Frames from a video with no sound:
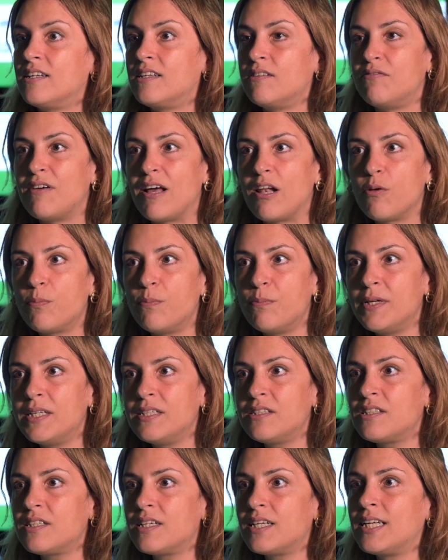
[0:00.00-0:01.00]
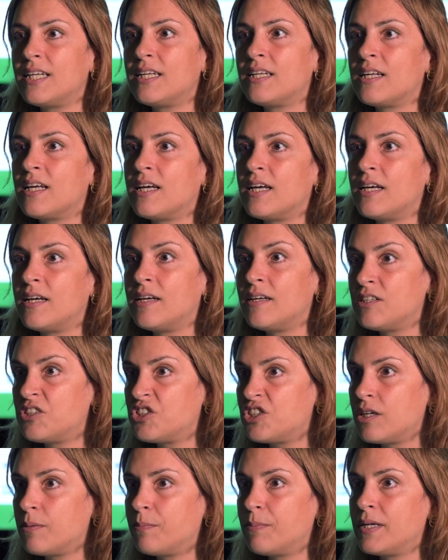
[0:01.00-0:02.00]
developments in
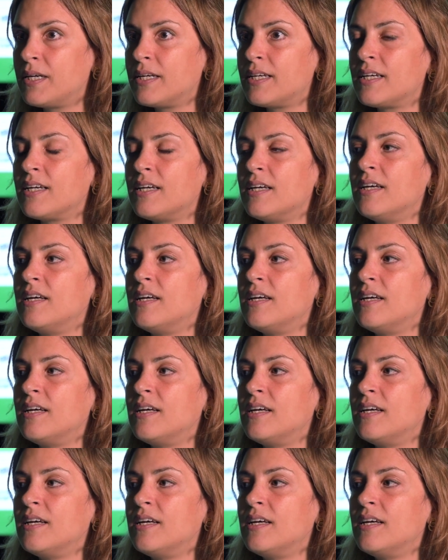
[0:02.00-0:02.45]
shipping.